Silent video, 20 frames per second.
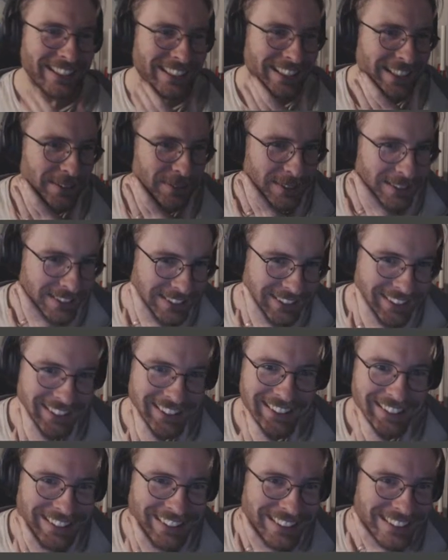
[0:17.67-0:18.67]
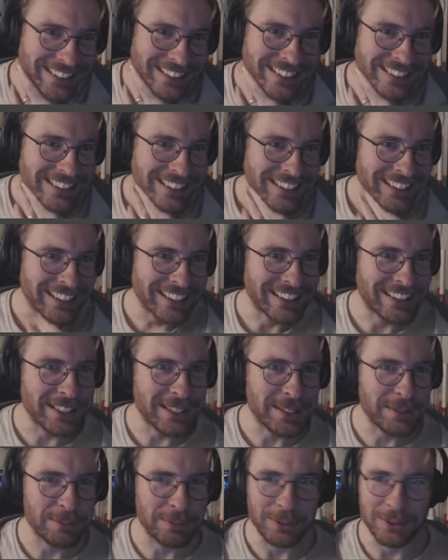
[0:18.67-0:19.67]
I mean, at
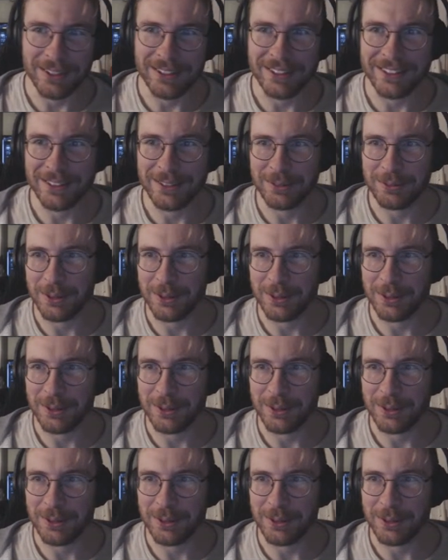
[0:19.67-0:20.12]
this point it